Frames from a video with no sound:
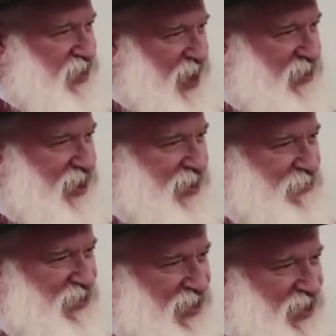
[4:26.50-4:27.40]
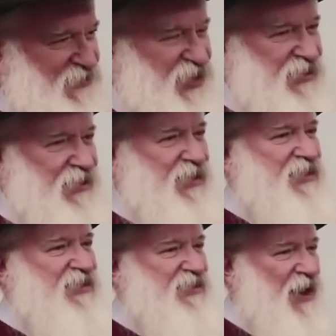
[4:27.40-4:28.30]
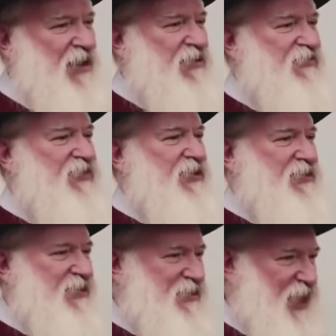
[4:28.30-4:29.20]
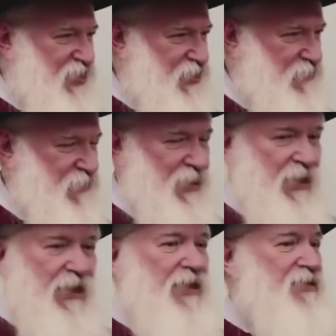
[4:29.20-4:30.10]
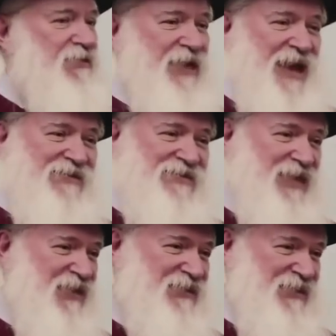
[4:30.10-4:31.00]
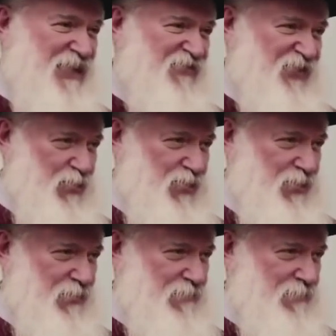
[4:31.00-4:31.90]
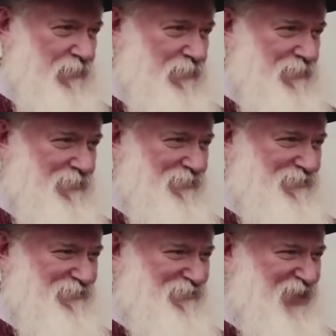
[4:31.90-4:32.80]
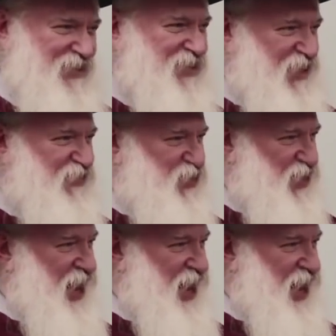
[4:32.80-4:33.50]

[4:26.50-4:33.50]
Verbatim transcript: stared at himself until he starved to death. That's not selfish. A selfish